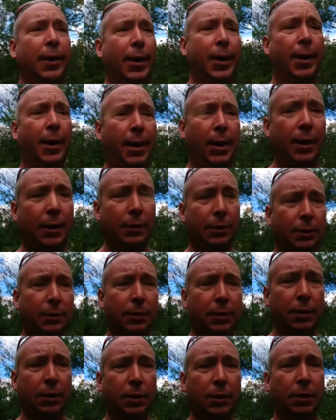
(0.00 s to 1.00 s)
Uh,
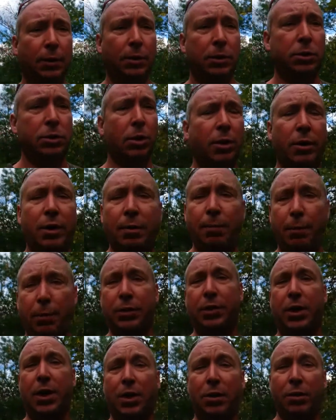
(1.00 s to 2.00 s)
so I'm going to
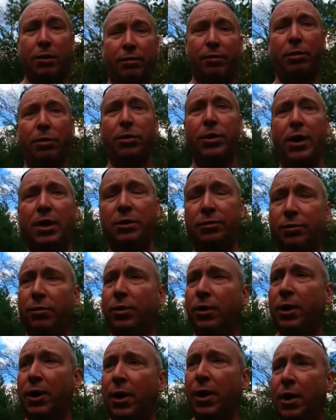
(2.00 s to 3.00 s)
put together a few things
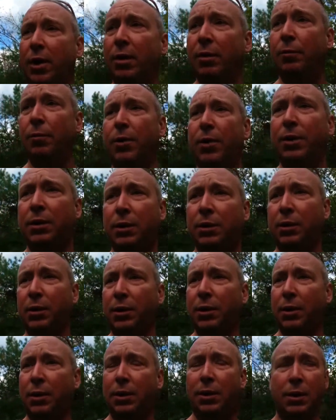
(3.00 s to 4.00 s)
for you here, and we'll
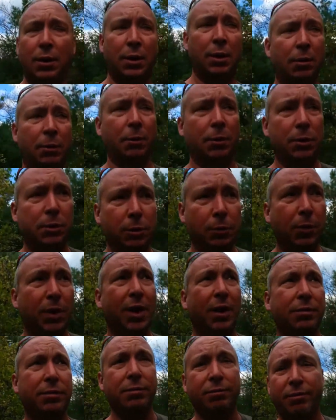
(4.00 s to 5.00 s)
we'll
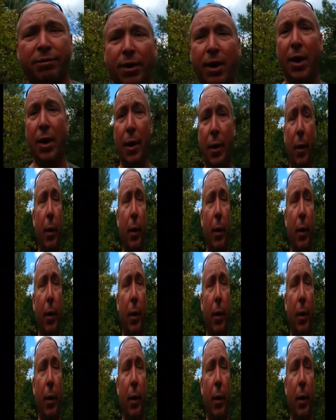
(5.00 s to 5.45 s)
have some fun.